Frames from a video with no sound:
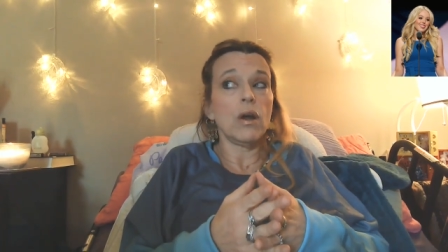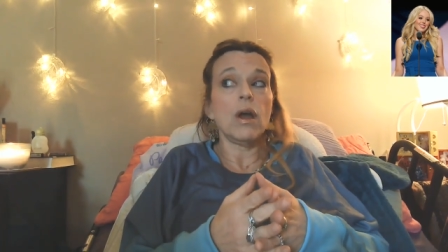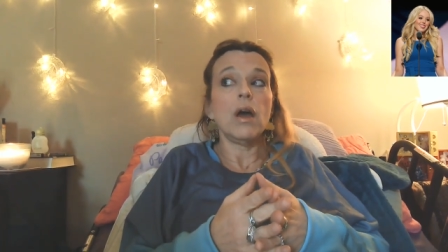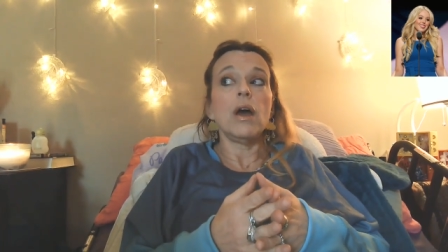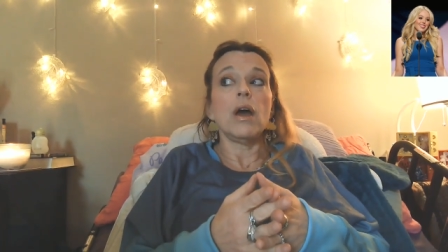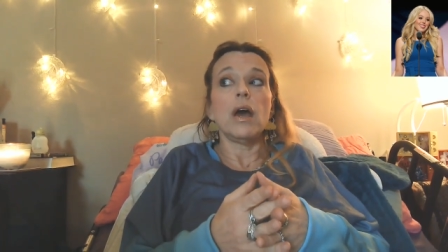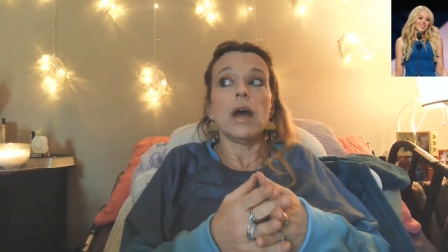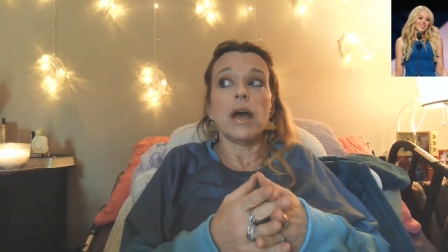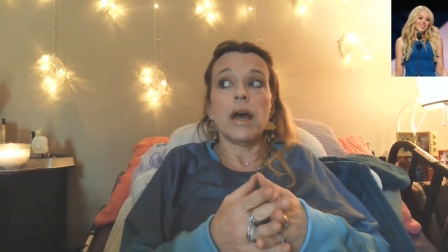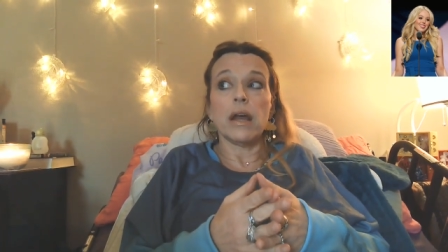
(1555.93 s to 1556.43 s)

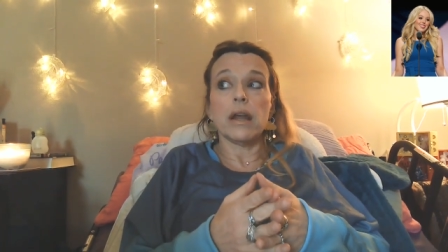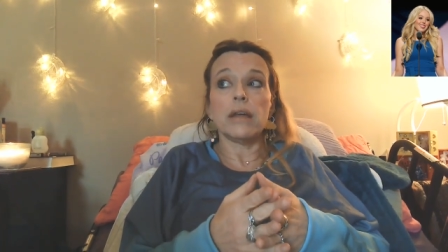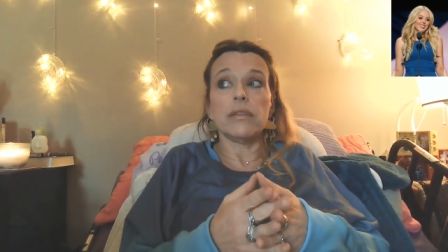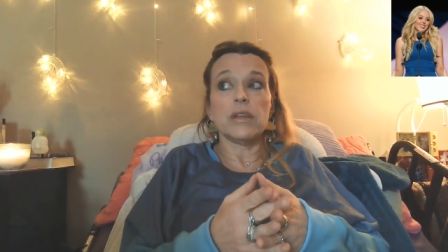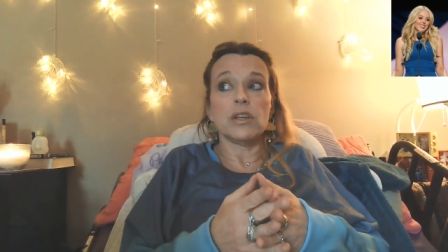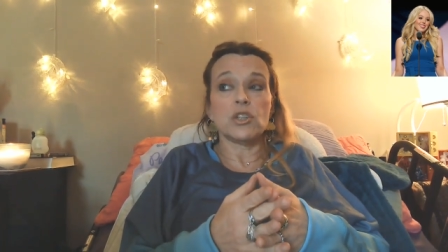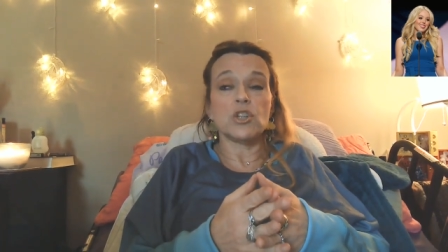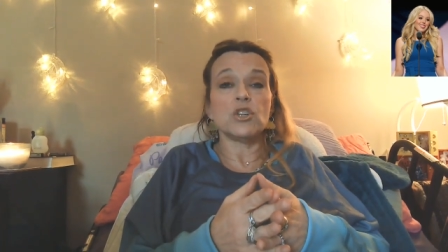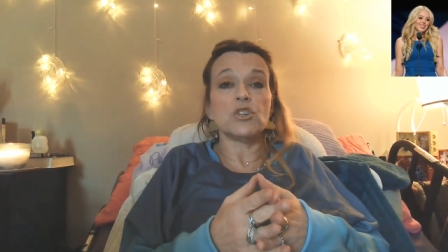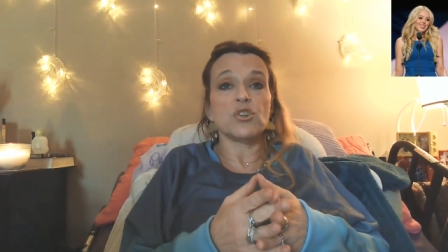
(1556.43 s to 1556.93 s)
And I think she's
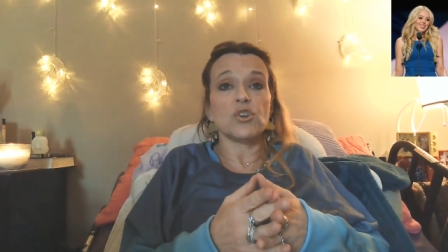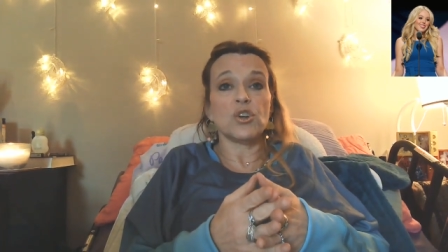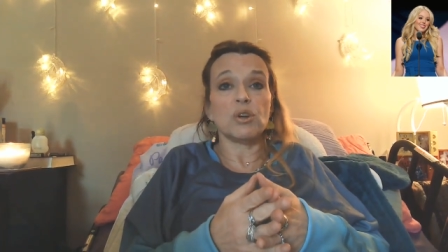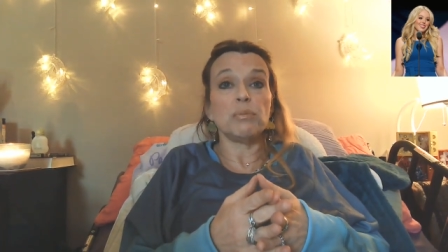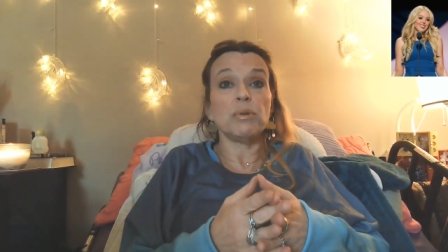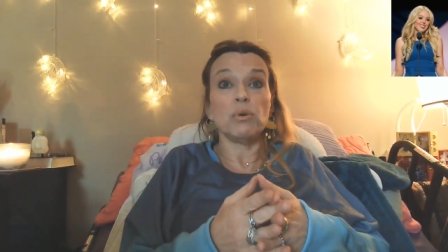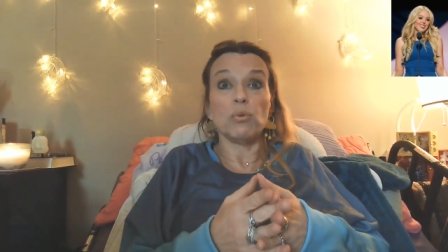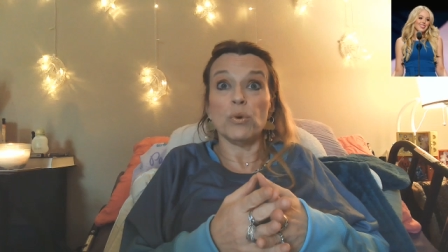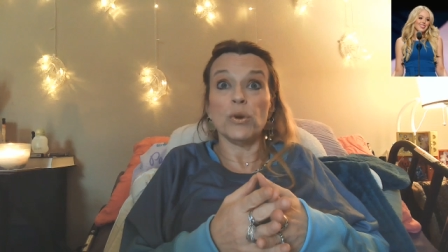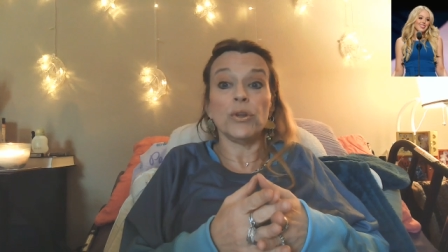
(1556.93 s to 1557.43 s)
going to be
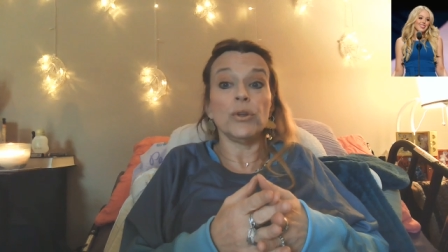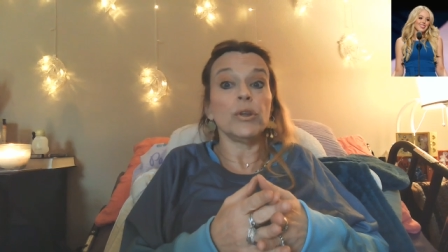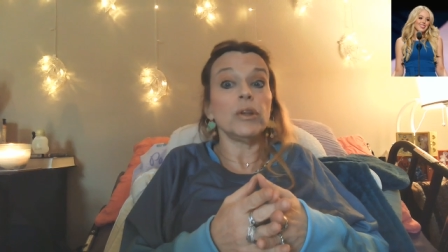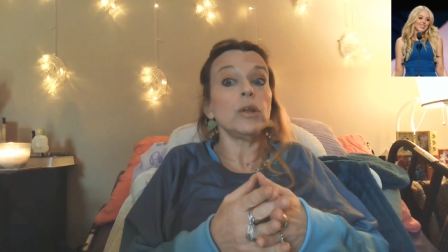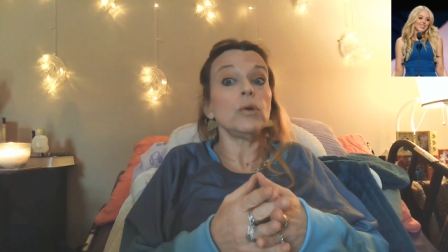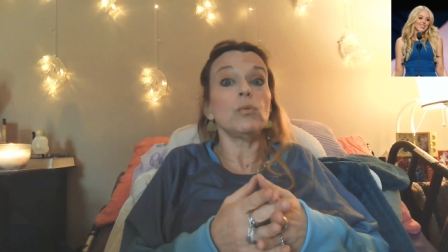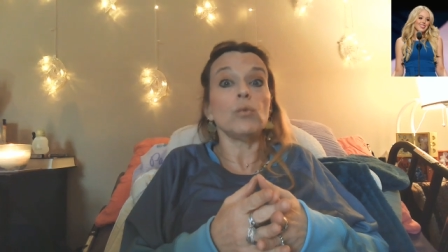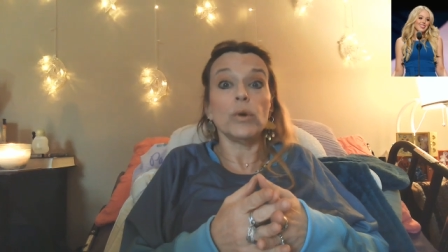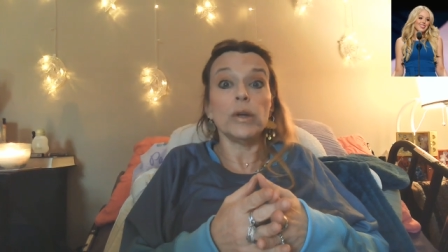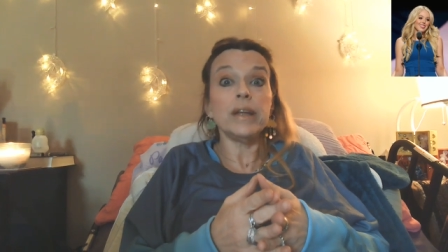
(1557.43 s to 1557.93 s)
really,
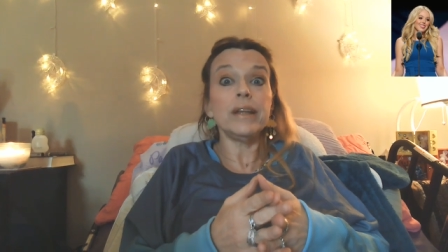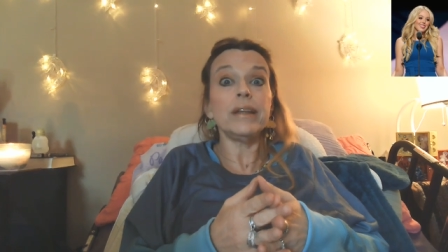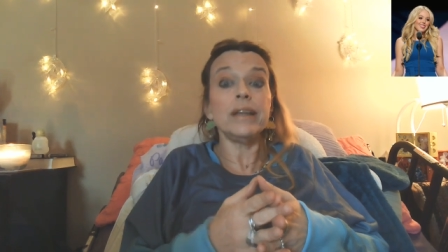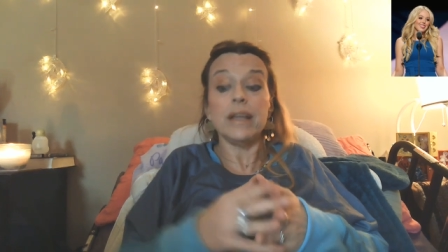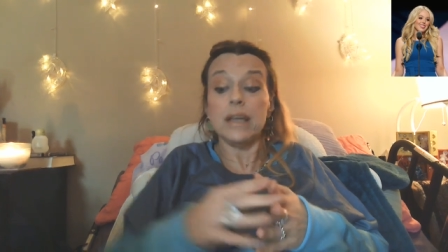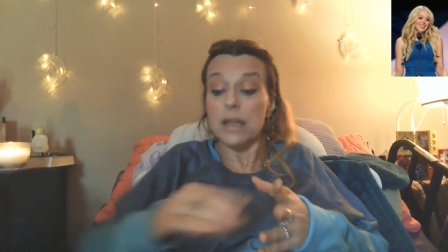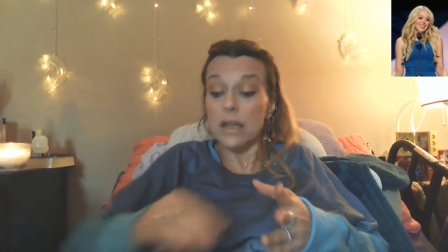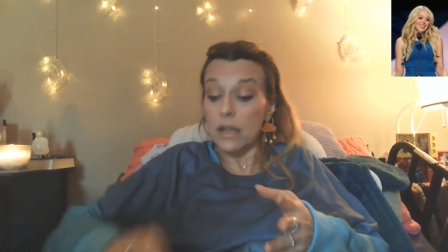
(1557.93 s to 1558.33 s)
really